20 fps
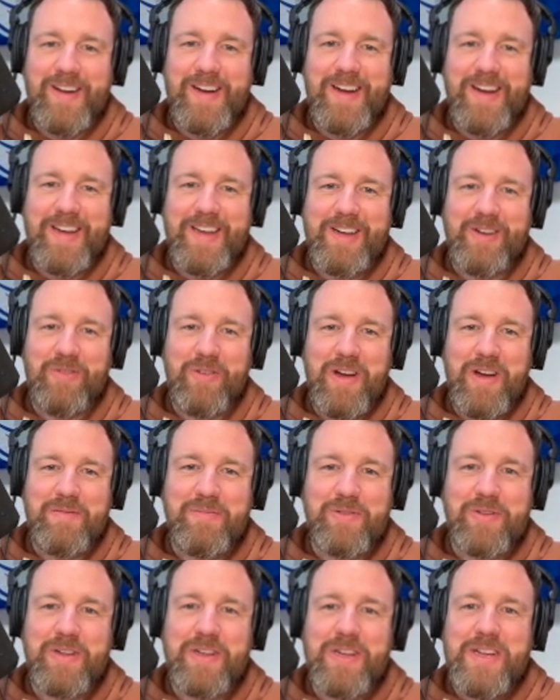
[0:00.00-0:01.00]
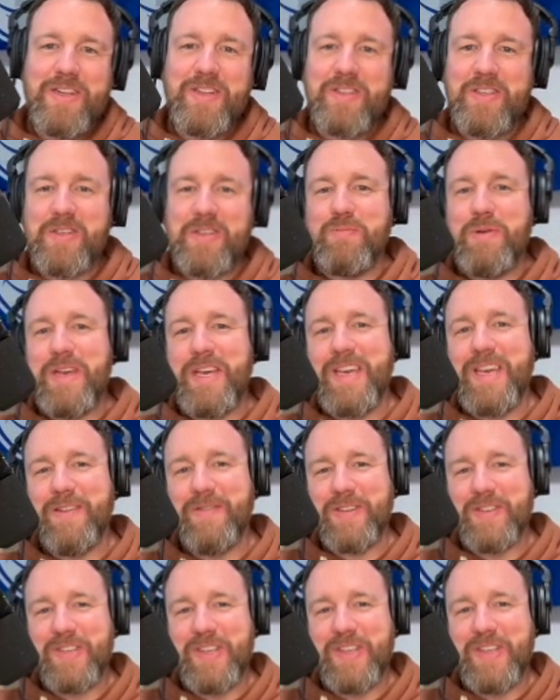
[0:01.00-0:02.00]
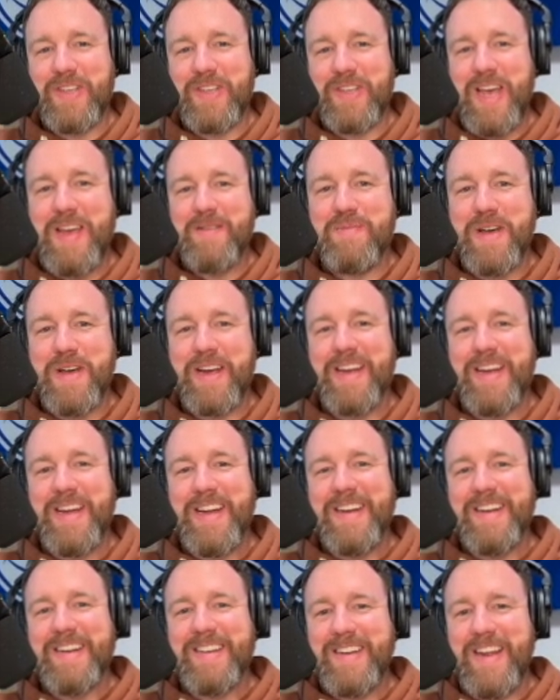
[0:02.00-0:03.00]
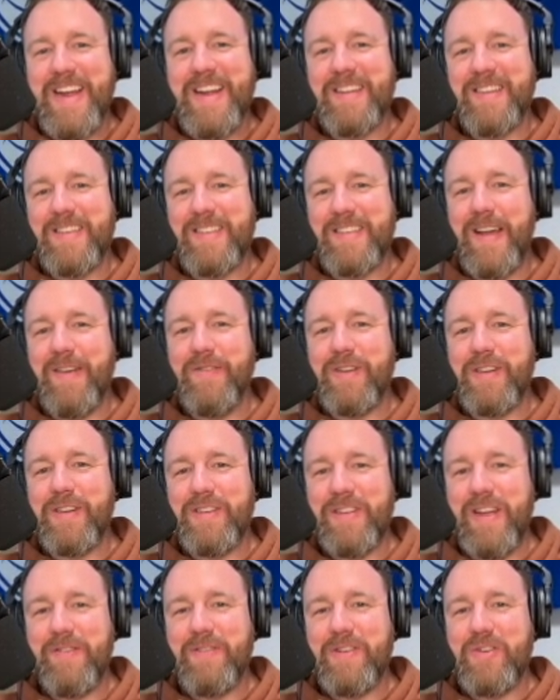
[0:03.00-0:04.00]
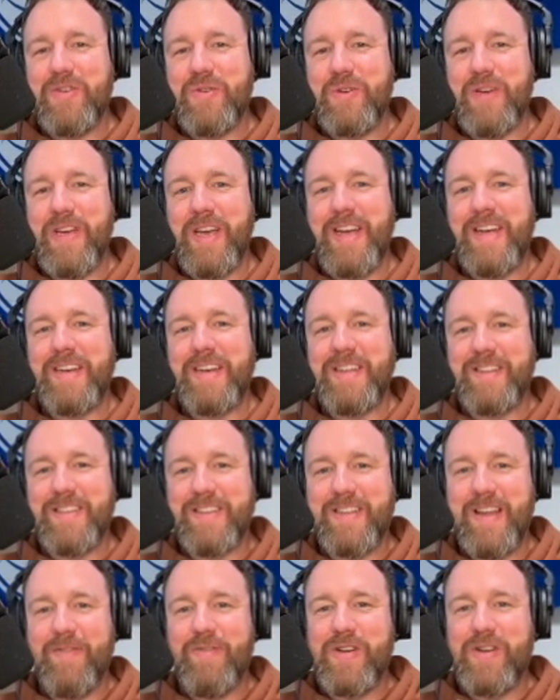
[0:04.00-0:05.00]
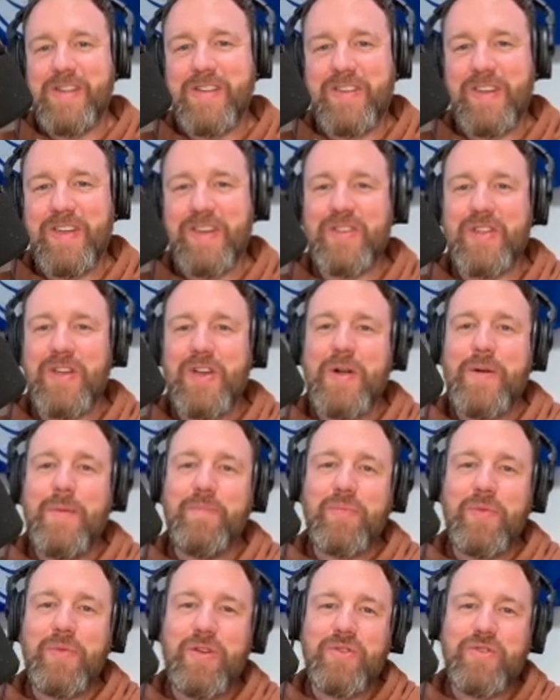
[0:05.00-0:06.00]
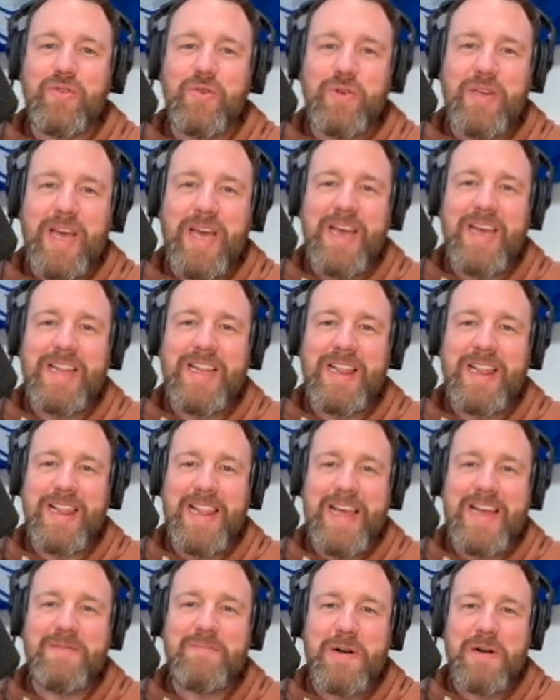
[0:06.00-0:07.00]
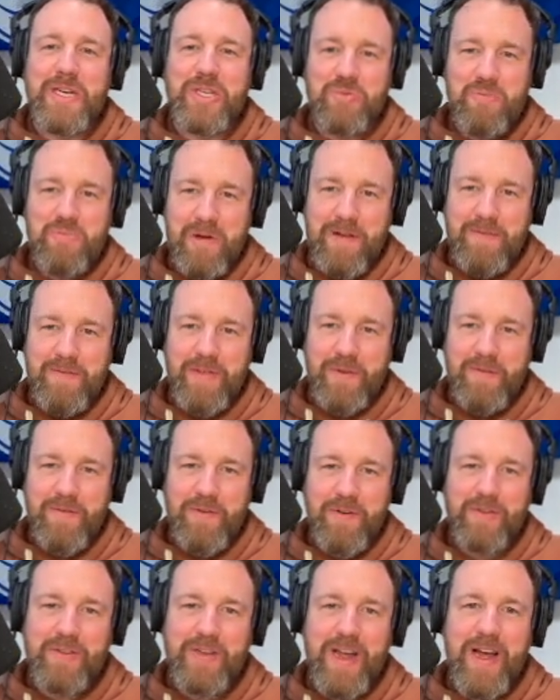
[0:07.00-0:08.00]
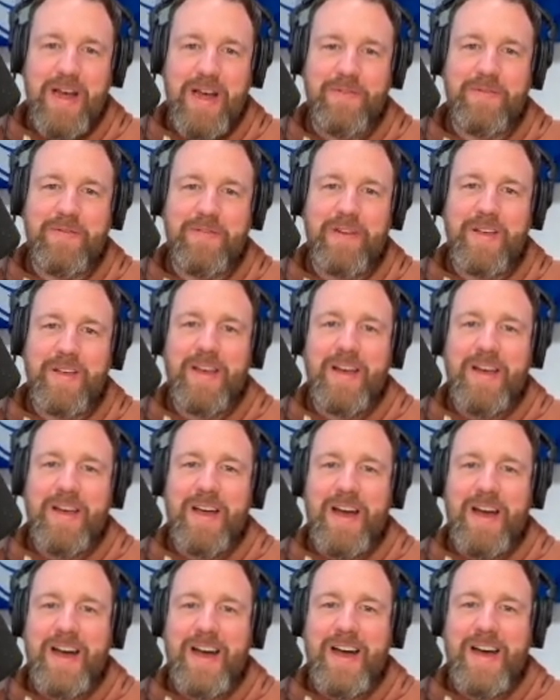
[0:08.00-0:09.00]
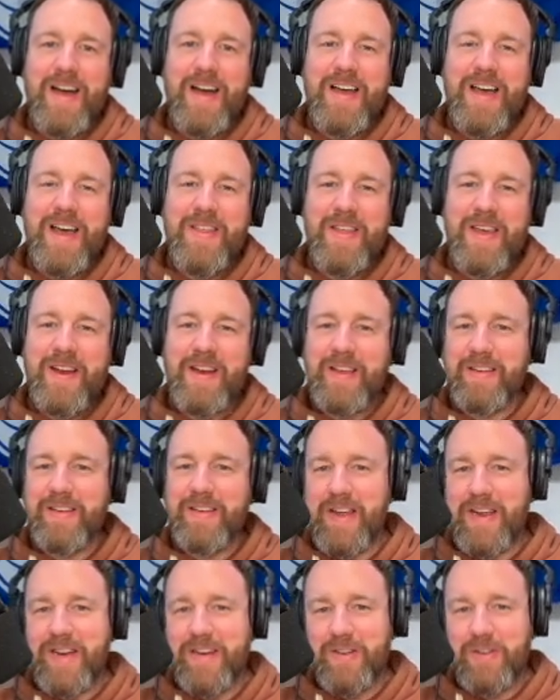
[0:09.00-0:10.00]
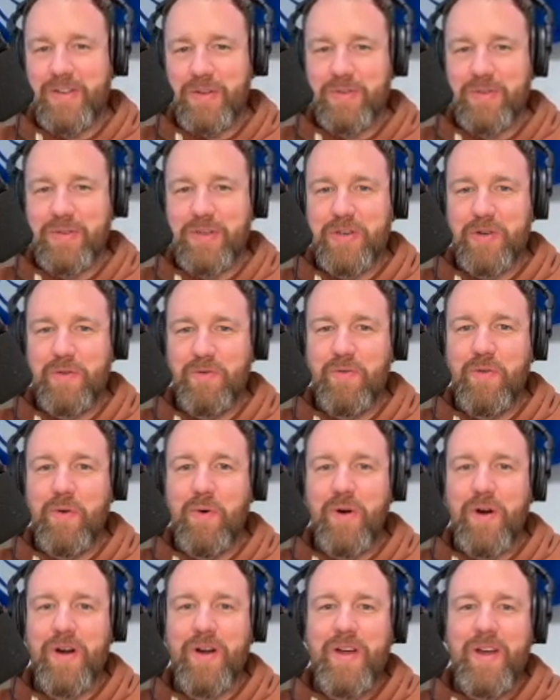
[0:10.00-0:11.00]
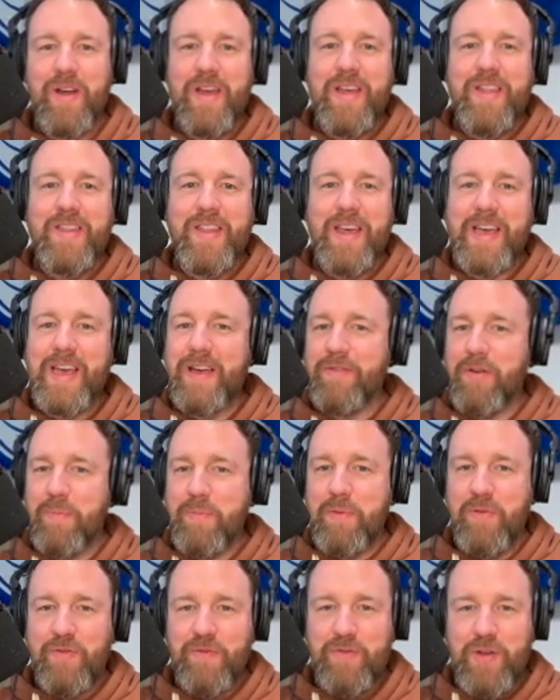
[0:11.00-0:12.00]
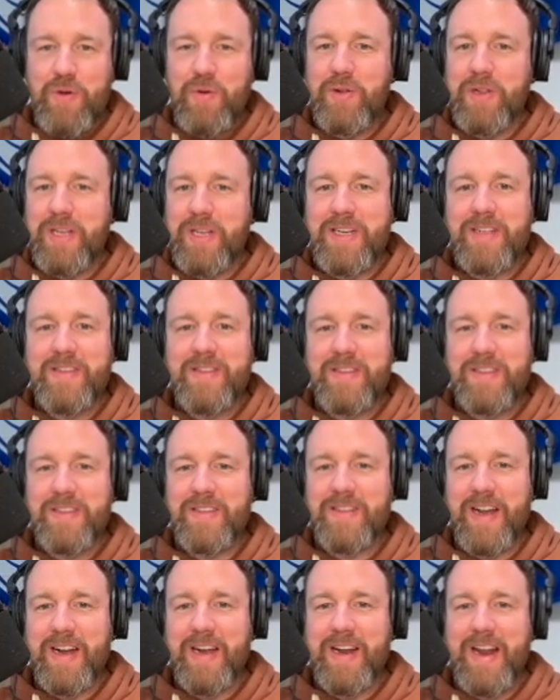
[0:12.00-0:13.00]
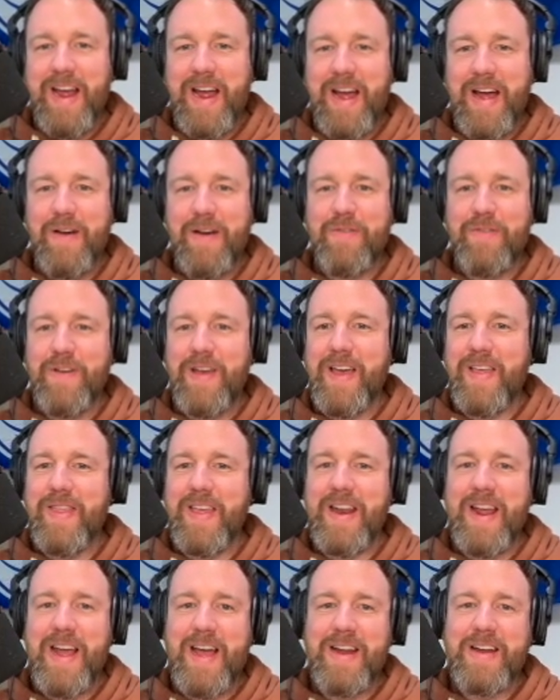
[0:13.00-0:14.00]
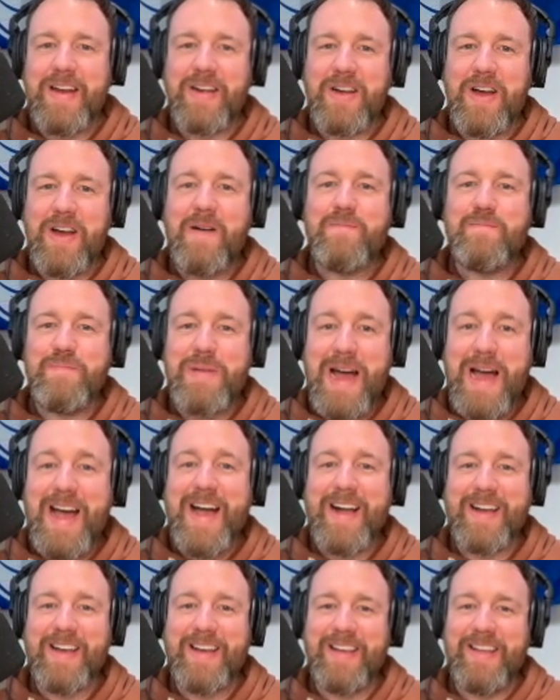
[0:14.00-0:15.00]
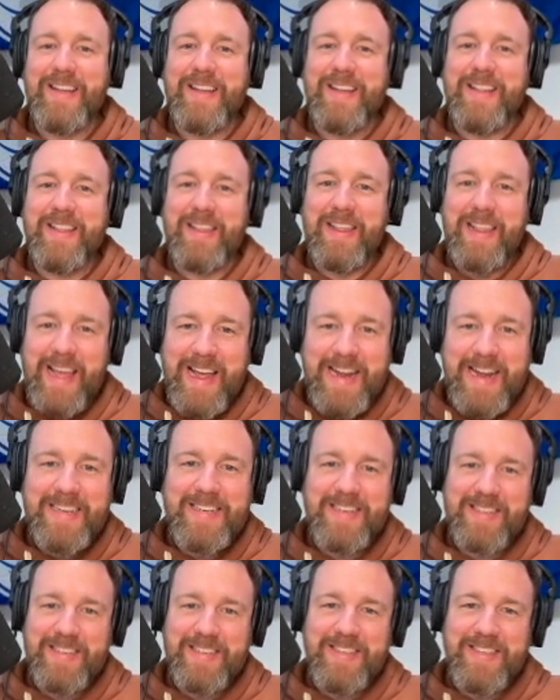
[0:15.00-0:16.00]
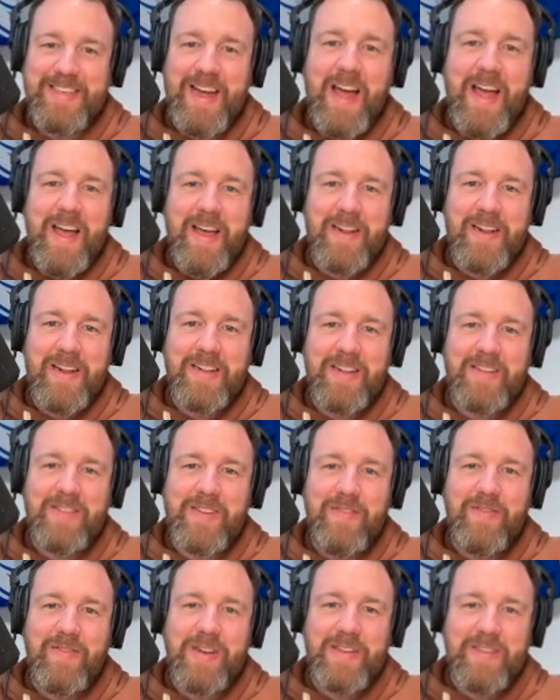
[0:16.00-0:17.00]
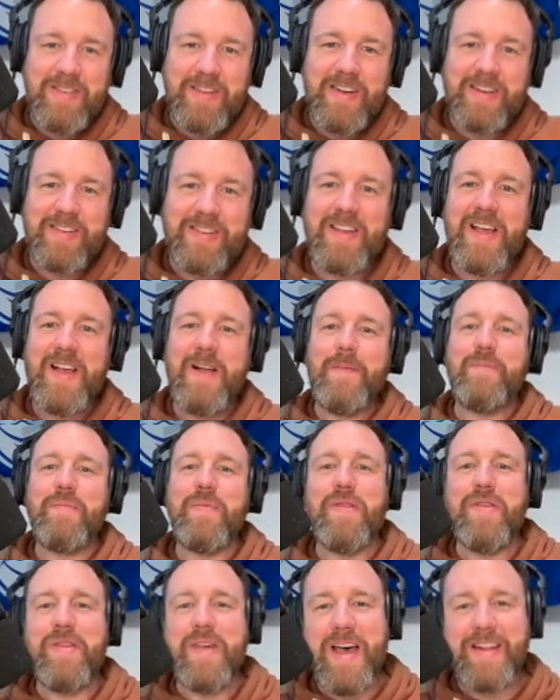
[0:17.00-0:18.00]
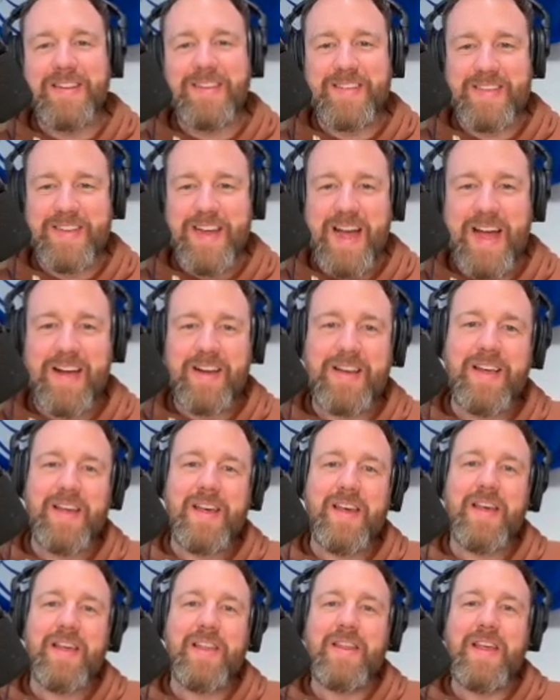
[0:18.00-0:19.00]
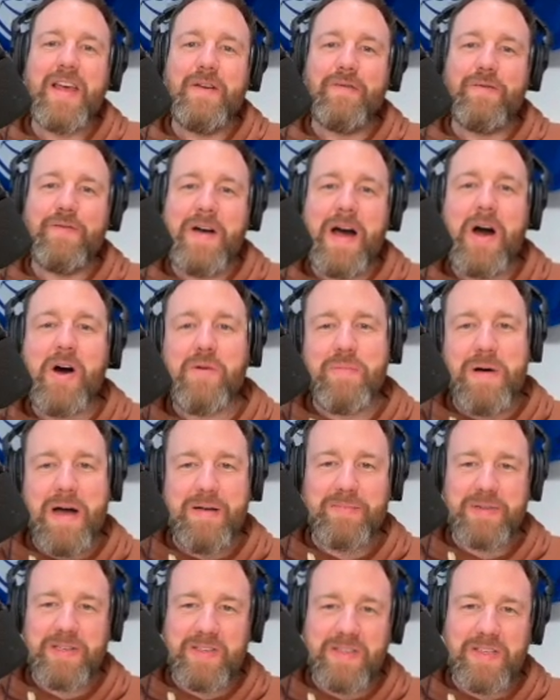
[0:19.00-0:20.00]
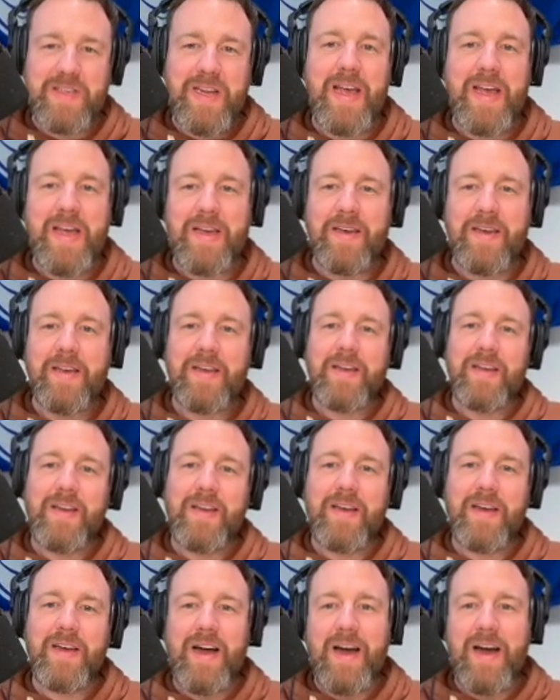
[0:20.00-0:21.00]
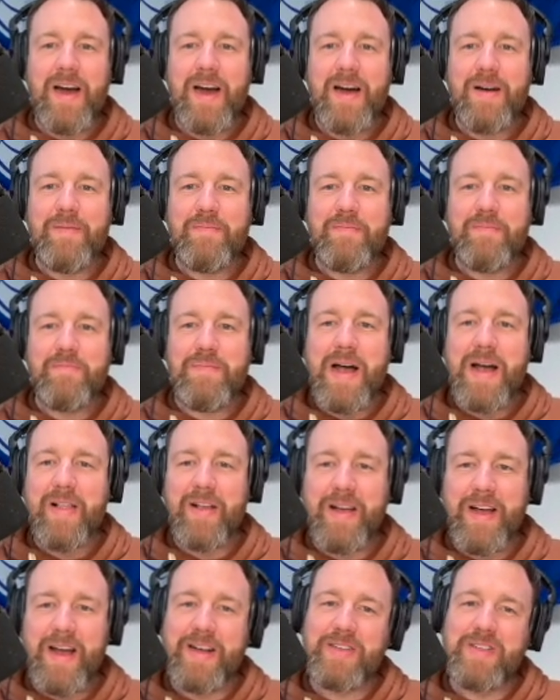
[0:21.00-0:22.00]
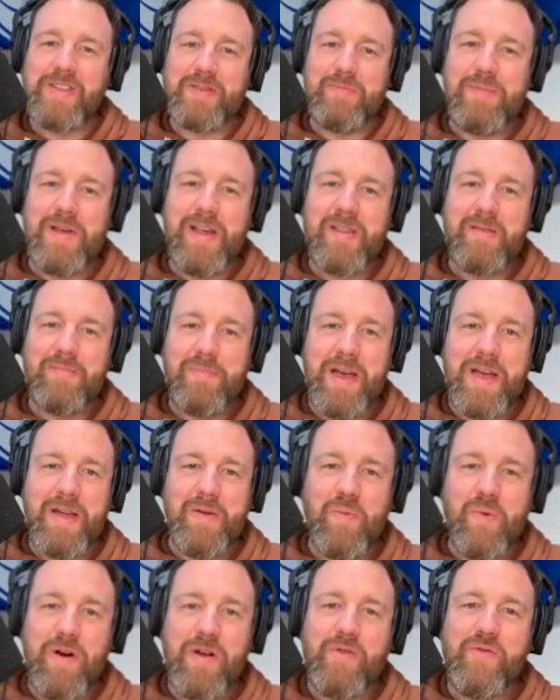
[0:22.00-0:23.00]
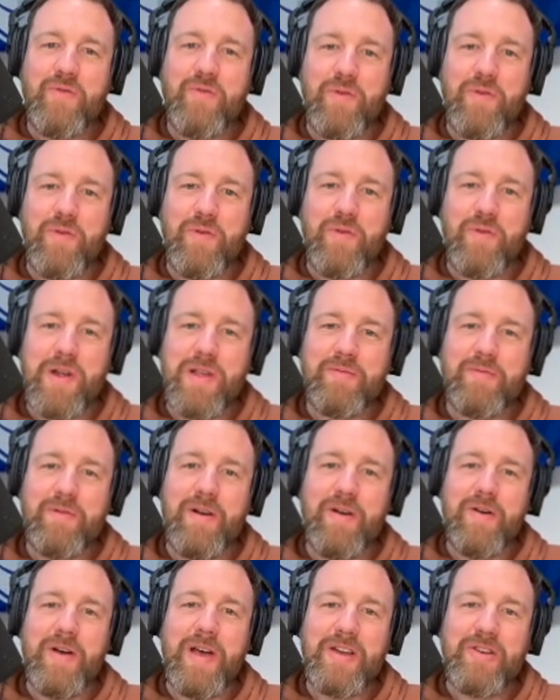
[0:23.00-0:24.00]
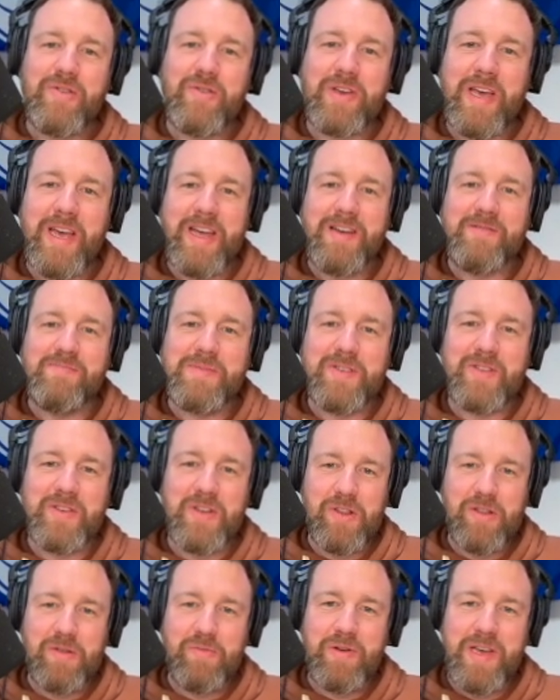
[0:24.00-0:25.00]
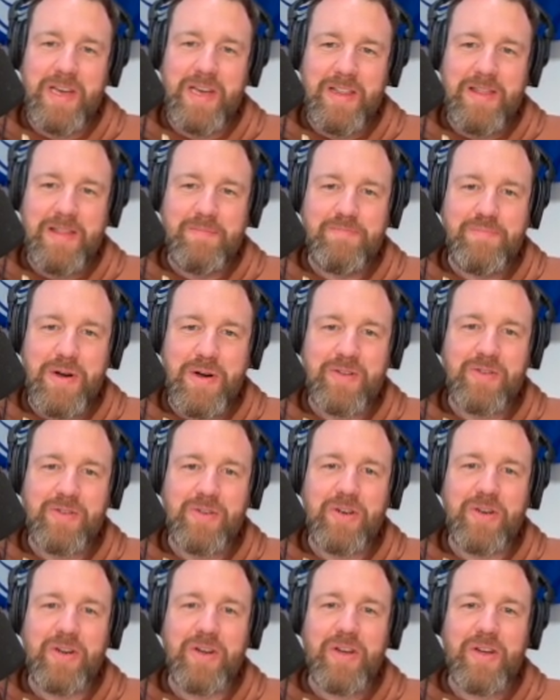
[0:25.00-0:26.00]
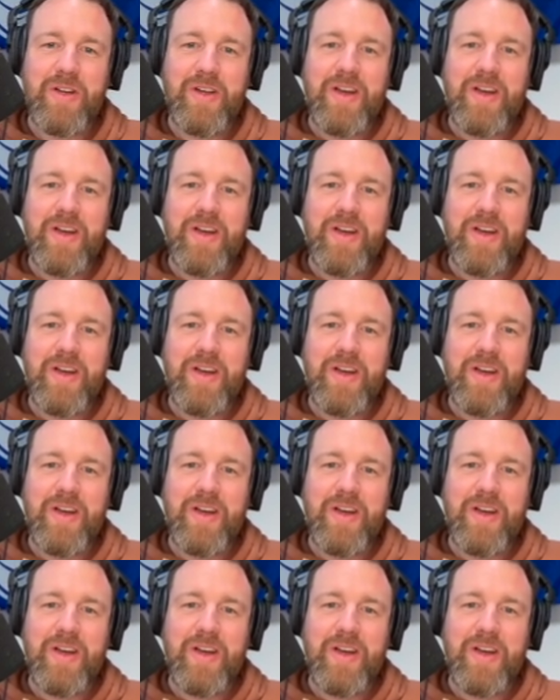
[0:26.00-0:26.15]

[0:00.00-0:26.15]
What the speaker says: Incredible. Speaking of escaping, Dayton 77, Duquesne 76. Duquesne led by 12 in the first half, and then Dayton closed it to 4. They gave up a few leads in the second half and then had to come back late to tie it at 76. Then, Zach, they foul by mistake. Malachi Smith made one free throw and Duquesne missed a 3 at the buzzer.